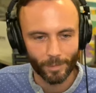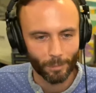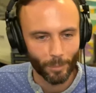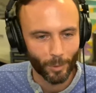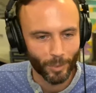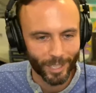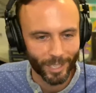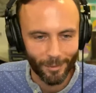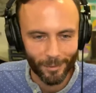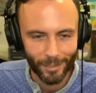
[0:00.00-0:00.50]

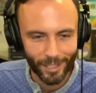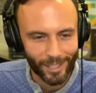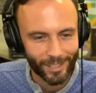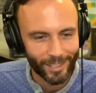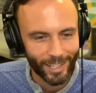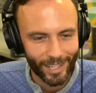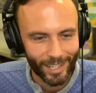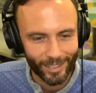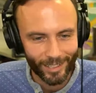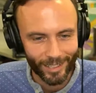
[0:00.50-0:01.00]
Board Game with
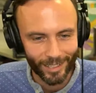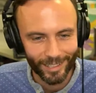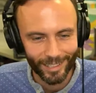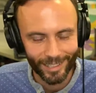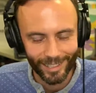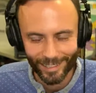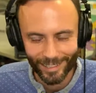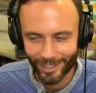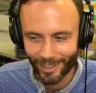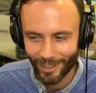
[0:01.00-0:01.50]
Education
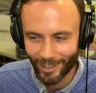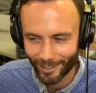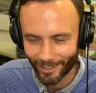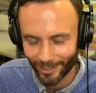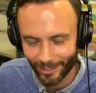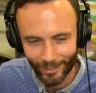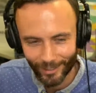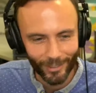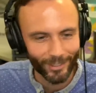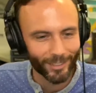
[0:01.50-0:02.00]
is on
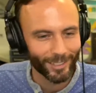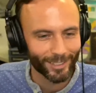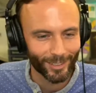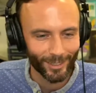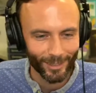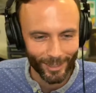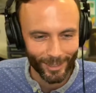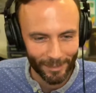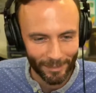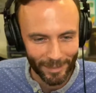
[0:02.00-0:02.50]
all the
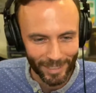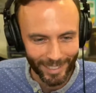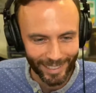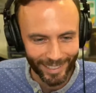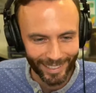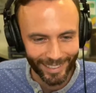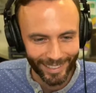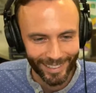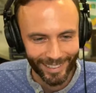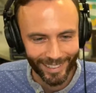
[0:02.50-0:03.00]
social
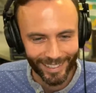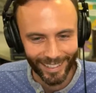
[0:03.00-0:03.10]
media.